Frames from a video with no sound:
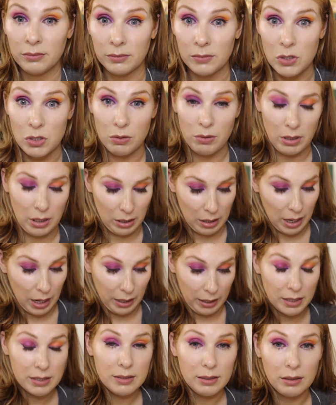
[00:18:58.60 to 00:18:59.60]
doing a
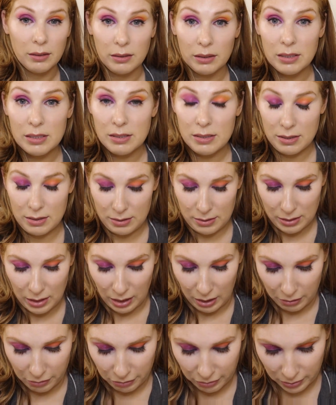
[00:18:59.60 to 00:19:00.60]
lot. It's
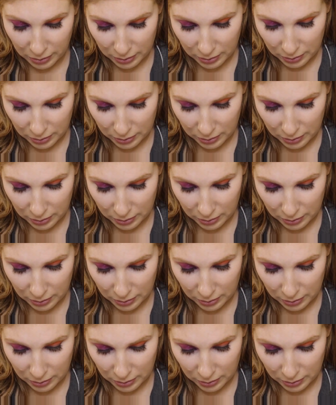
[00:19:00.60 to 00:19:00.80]
tough.